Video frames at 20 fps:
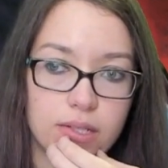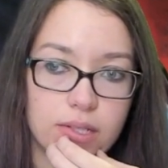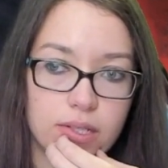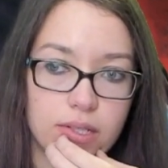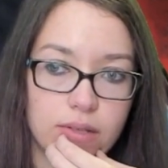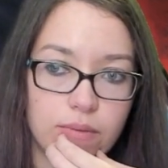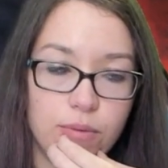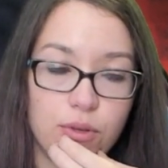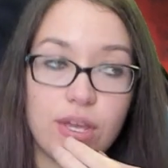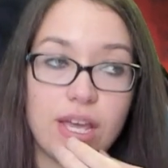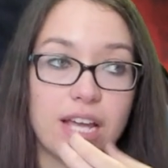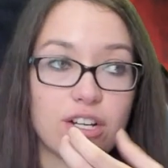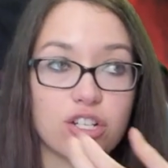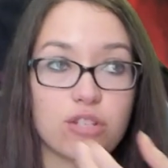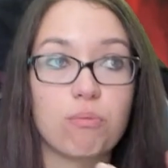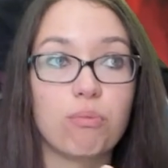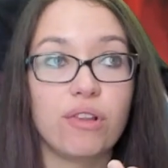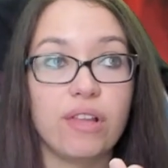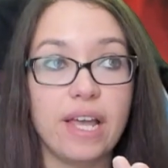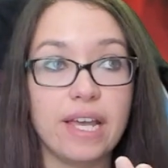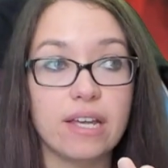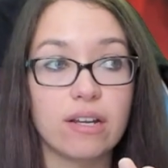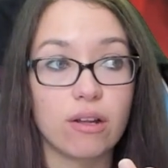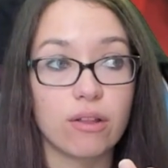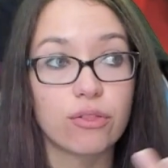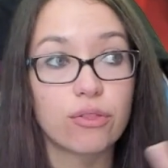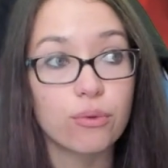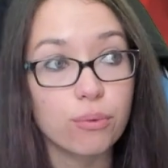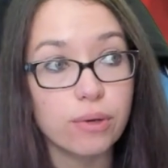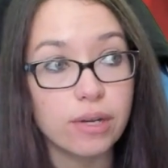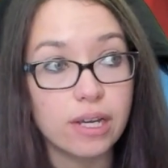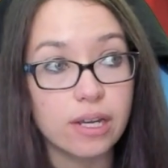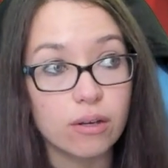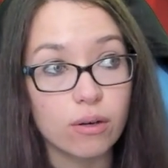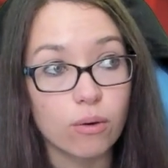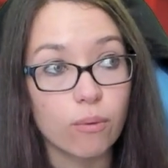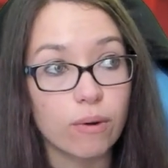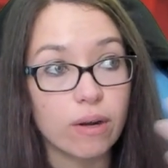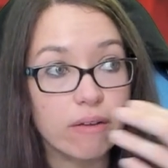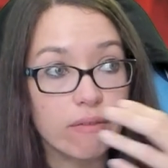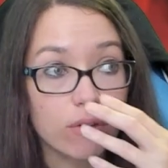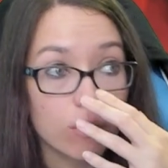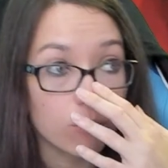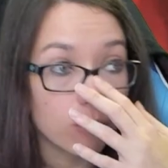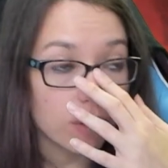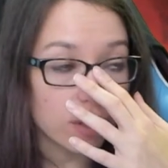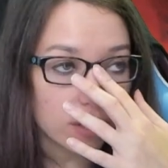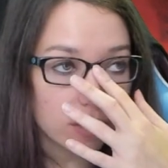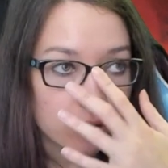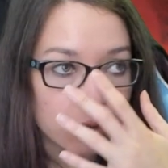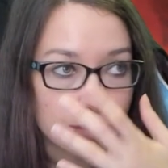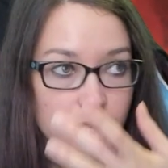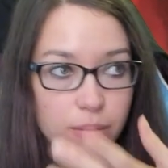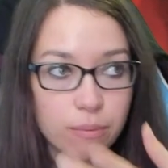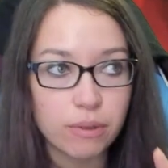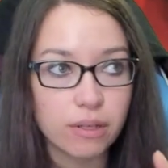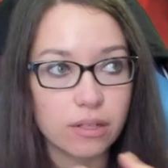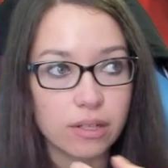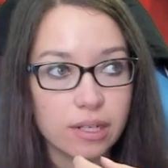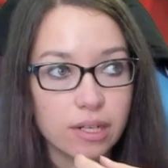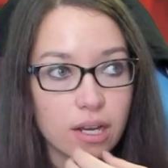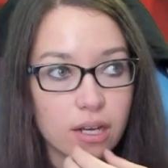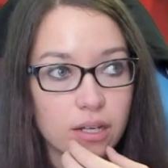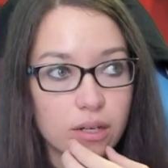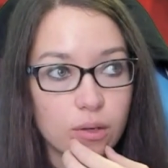You can't just play it on 3 or whatever, but you're typically not going to